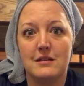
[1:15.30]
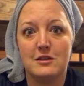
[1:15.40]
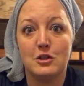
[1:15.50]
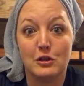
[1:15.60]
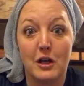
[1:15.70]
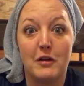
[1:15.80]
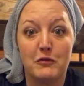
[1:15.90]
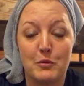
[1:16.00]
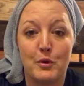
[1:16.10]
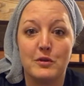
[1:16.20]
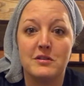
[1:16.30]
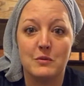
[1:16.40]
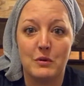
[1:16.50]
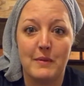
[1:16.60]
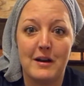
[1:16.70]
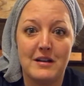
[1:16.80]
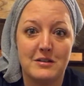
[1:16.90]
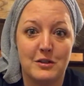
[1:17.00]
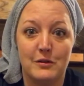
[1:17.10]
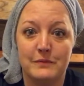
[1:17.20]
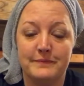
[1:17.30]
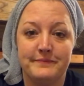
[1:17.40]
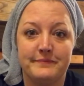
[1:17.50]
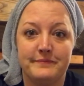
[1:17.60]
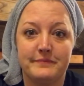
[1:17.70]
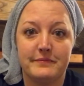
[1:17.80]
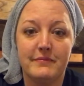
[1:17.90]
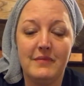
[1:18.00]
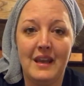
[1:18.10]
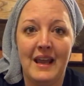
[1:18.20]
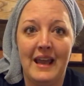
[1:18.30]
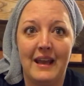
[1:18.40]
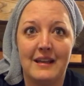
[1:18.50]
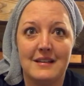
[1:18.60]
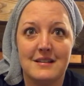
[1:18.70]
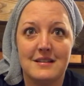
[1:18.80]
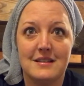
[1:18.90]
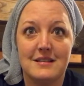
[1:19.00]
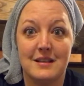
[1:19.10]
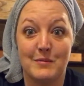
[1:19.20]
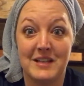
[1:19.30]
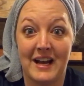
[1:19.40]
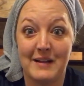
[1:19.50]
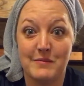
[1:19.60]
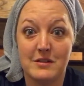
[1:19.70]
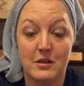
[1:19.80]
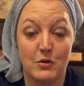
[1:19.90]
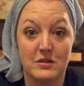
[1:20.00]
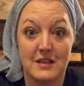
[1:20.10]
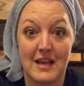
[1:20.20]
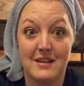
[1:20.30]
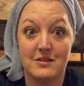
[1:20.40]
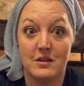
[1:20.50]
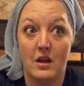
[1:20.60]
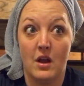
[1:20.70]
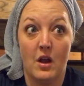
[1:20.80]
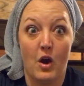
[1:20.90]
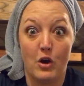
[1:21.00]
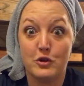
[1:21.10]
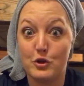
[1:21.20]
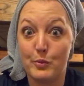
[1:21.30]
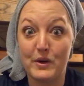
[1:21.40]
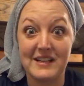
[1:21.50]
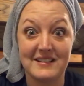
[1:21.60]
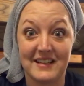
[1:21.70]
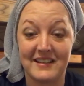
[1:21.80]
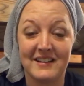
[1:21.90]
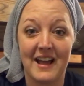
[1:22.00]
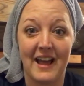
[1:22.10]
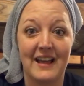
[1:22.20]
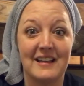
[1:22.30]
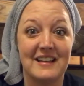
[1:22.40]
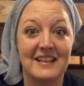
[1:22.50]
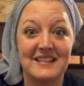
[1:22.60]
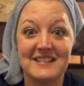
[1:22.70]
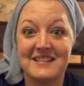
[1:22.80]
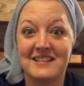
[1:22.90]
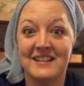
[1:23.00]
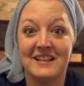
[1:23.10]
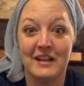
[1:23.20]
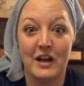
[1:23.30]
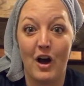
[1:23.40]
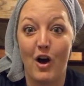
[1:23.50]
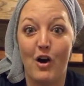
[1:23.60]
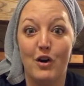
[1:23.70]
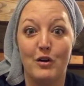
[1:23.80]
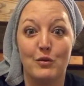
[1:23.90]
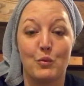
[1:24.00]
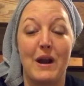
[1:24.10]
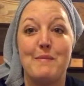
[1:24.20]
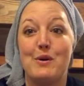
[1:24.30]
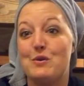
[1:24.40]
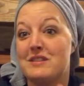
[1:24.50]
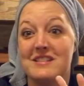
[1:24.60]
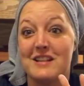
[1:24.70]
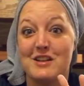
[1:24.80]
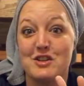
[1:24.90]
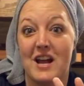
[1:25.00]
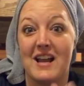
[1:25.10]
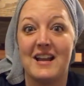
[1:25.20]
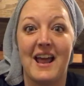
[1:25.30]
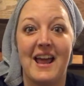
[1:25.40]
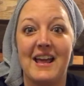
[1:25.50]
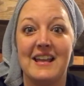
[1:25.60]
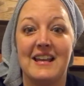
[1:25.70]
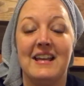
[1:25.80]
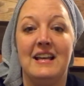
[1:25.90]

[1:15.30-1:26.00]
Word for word: to love the person we're married to. And sometimes those days are super easy and it's all rainbows and sunshine and